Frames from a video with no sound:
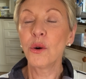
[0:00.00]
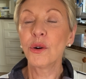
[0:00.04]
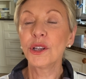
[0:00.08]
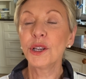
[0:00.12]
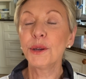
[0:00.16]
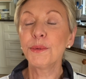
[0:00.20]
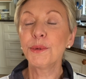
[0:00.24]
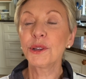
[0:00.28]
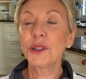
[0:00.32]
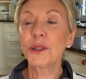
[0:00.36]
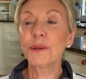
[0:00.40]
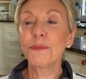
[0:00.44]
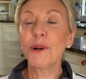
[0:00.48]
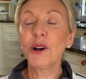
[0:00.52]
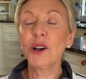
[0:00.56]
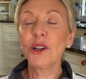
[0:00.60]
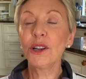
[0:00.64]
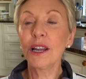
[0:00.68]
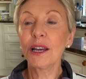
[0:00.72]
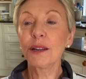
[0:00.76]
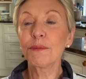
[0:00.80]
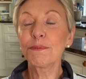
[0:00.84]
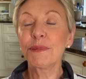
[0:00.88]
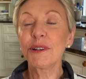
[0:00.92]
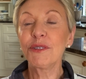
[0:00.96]
and you put them all
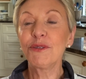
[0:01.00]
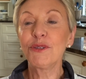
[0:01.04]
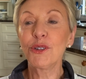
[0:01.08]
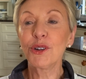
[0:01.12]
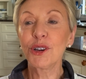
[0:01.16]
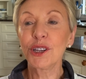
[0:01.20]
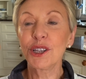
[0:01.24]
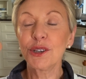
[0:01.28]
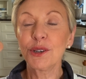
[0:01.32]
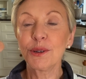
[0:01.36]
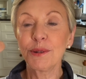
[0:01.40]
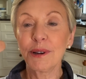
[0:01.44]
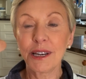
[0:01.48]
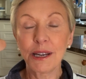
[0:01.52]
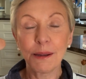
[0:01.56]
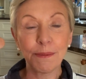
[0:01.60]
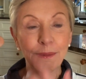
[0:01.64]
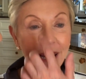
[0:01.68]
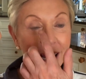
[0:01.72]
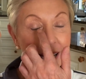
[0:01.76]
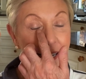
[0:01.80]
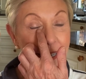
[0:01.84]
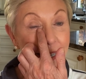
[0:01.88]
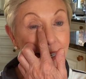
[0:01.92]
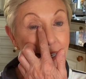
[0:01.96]
on before you do any
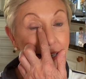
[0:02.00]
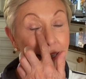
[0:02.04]
blending?